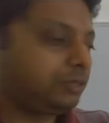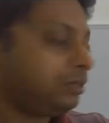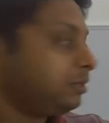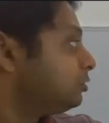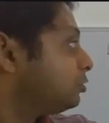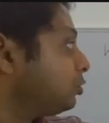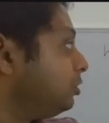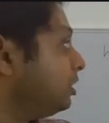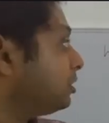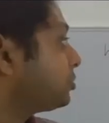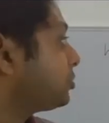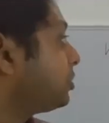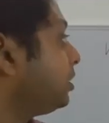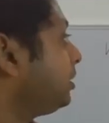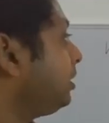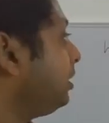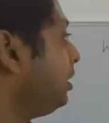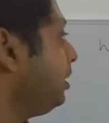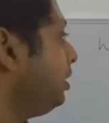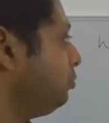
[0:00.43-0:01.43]
So
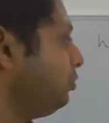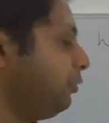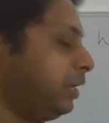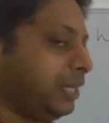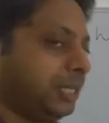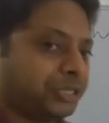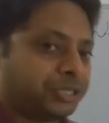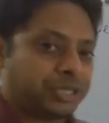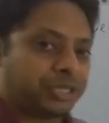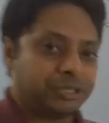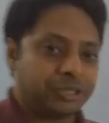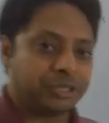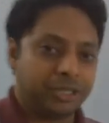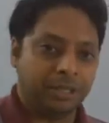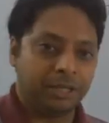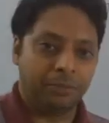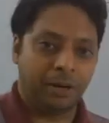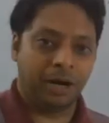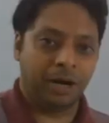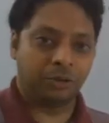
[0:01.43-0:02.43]
yesterday we were discussing
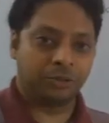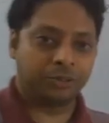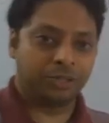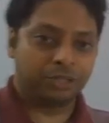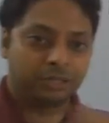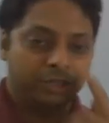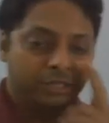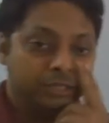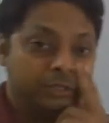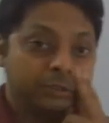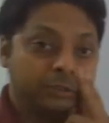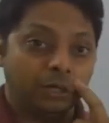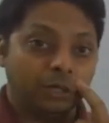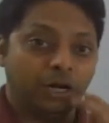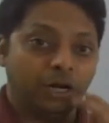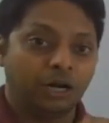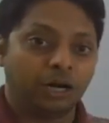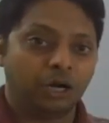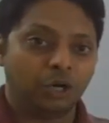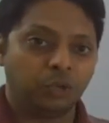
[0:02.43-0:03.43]
about this
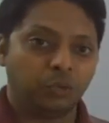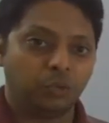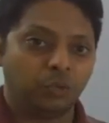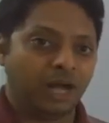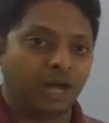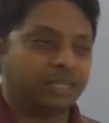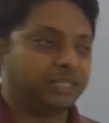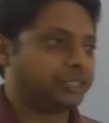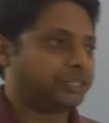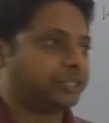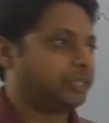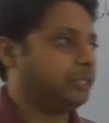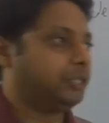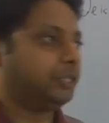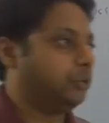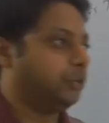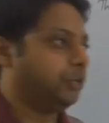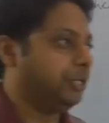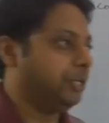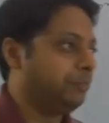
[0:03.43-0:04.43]
Weiss
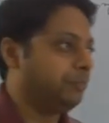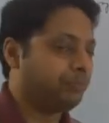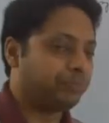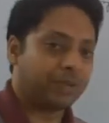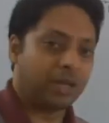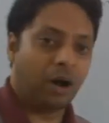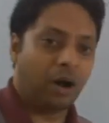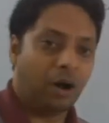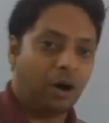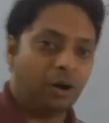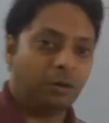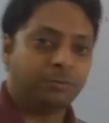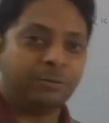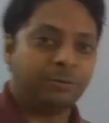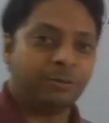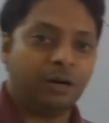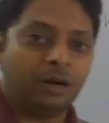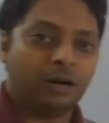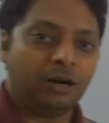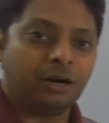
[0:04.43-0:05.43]
theory of
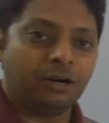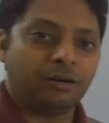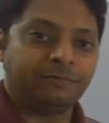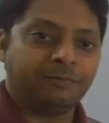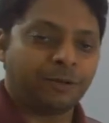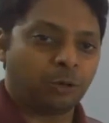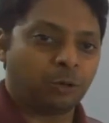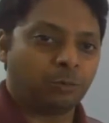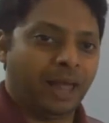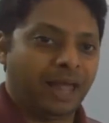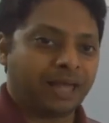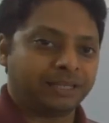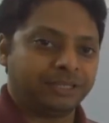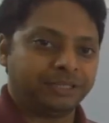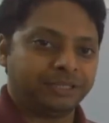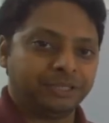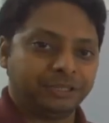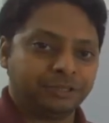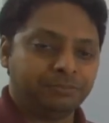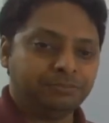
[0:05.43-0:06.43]

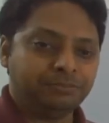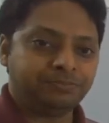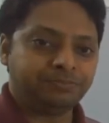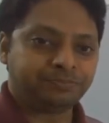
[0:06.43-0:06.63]
ferromagnetism,